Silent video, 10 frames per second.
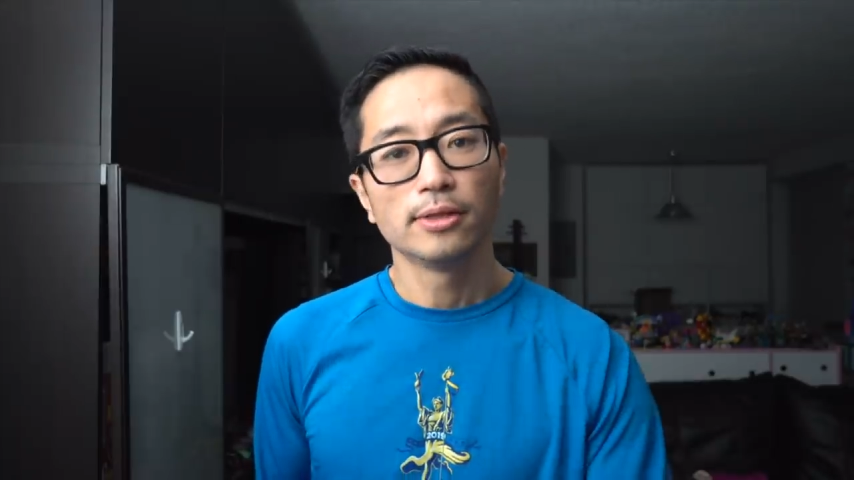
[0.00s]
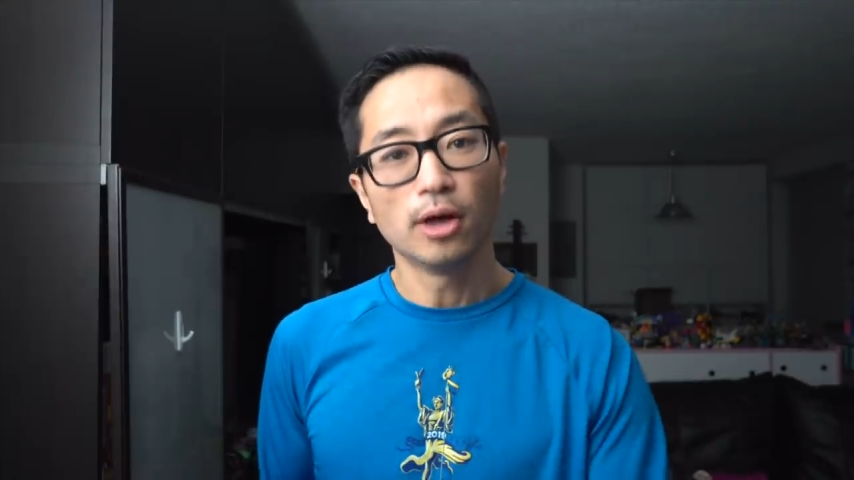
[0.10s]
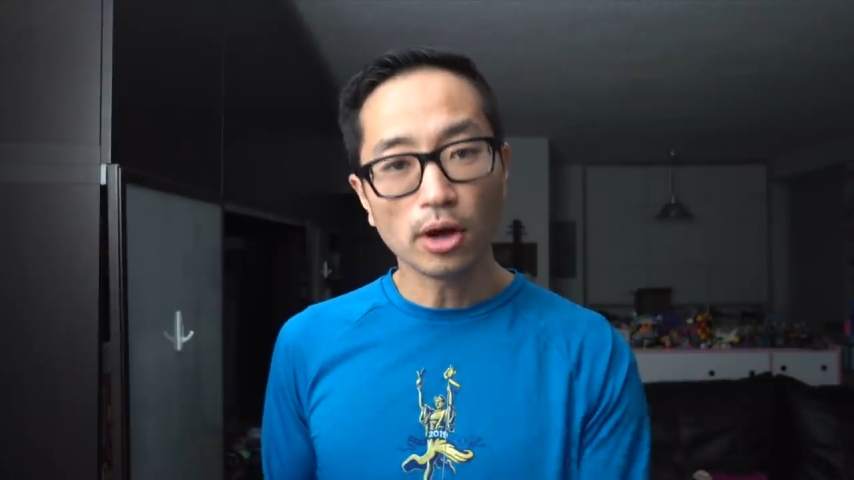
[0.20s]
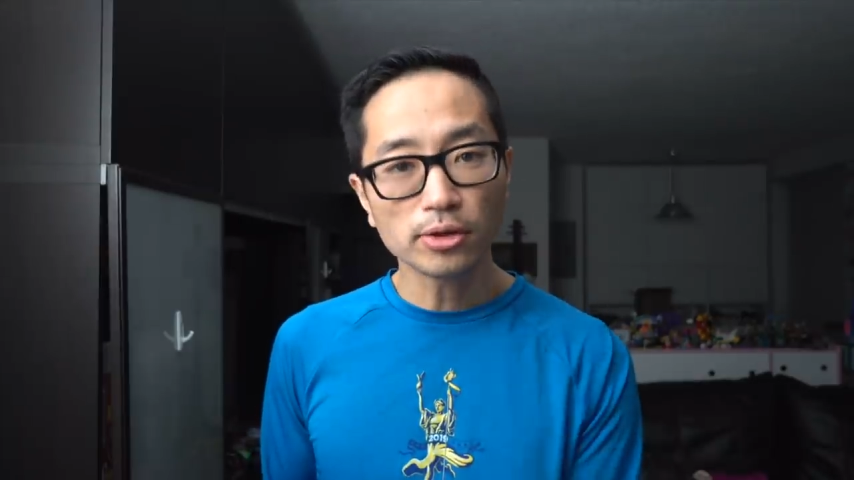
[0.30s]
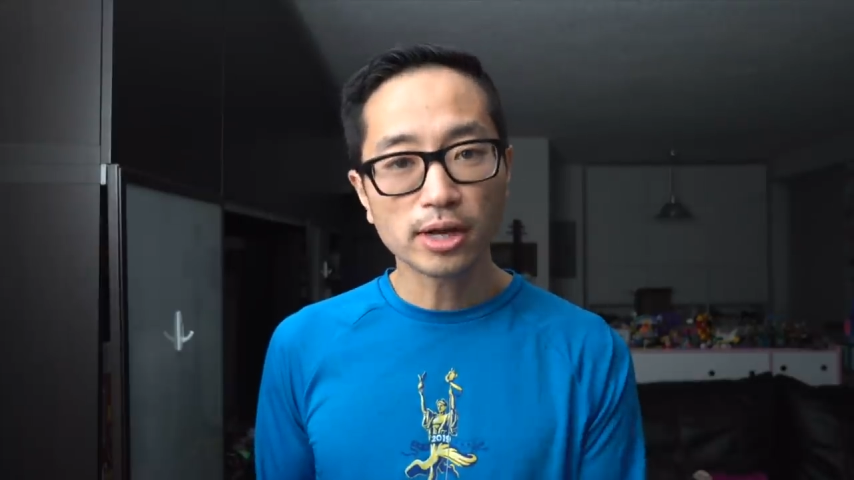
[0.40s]

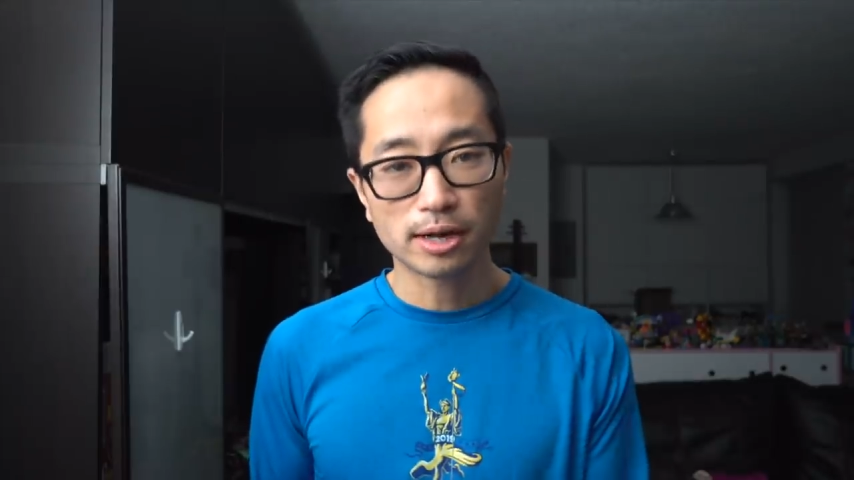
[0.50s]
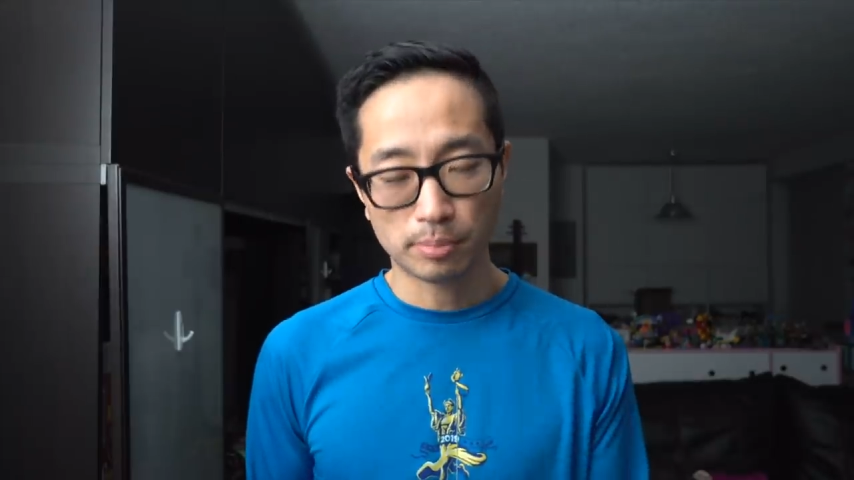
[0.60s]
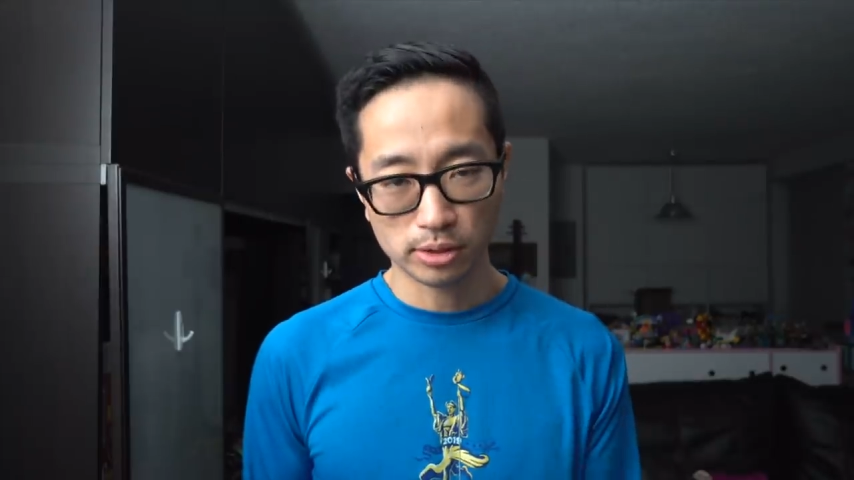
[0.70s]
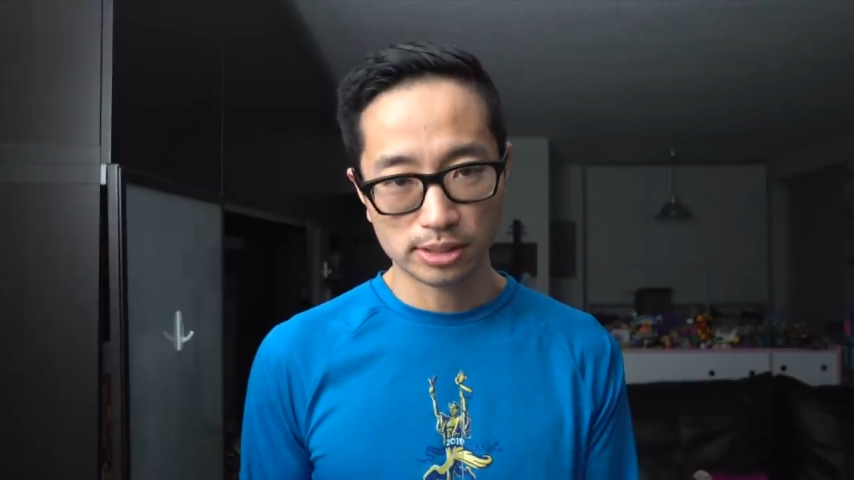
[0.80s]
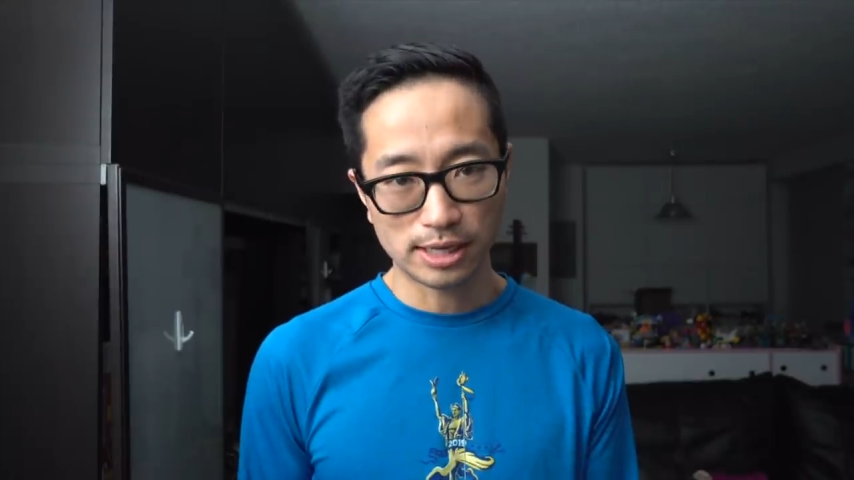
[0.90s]
The other kind of
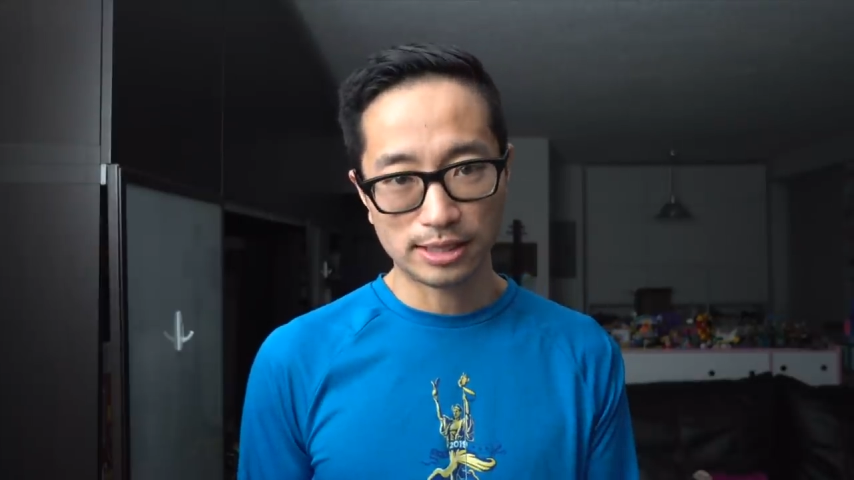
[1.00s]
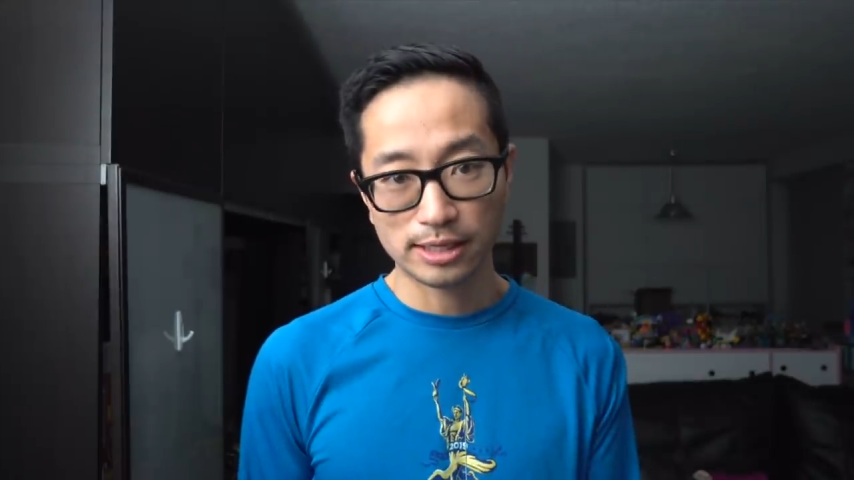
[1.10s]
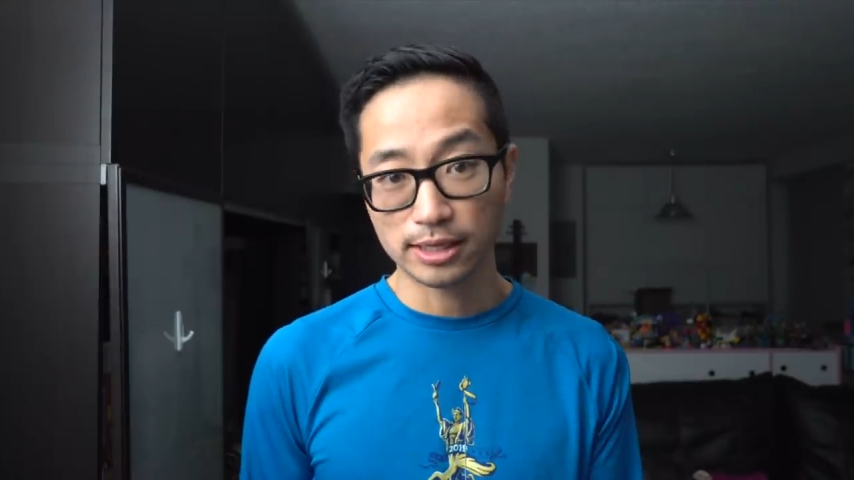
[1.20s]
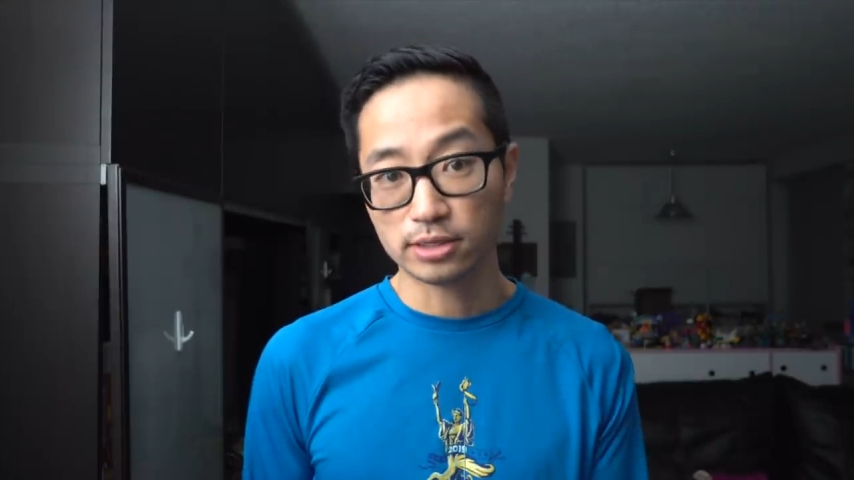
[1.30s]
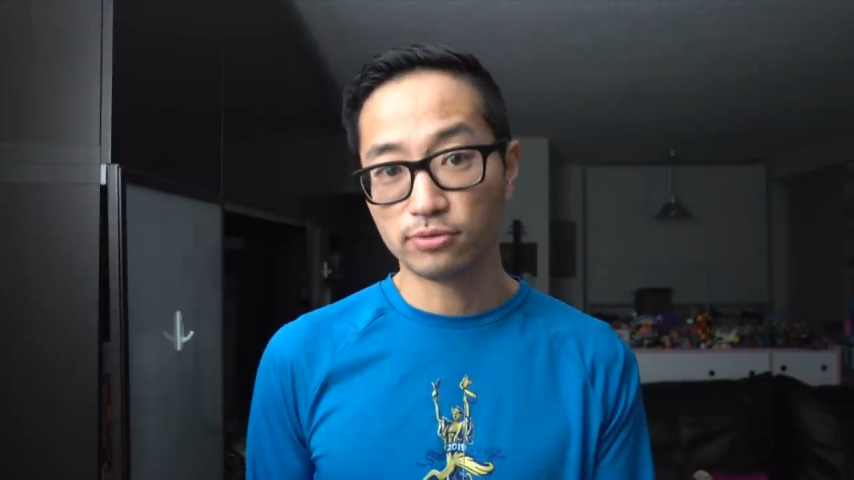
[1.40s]
person I
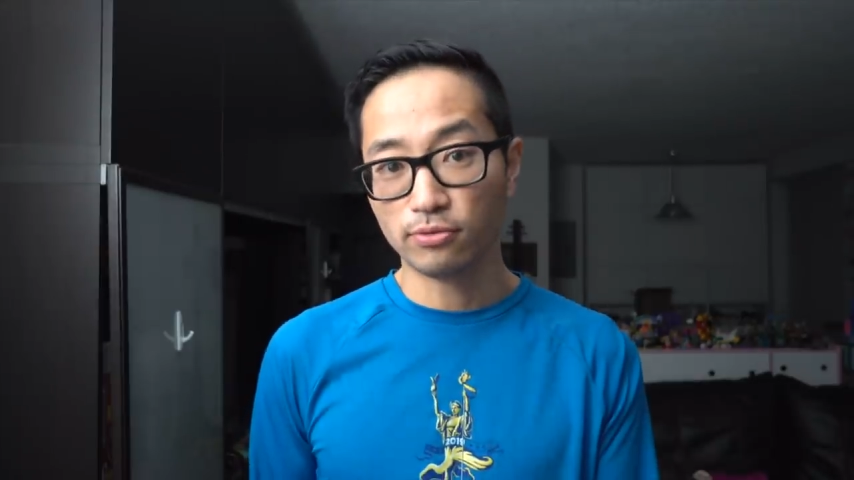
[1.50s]
think it's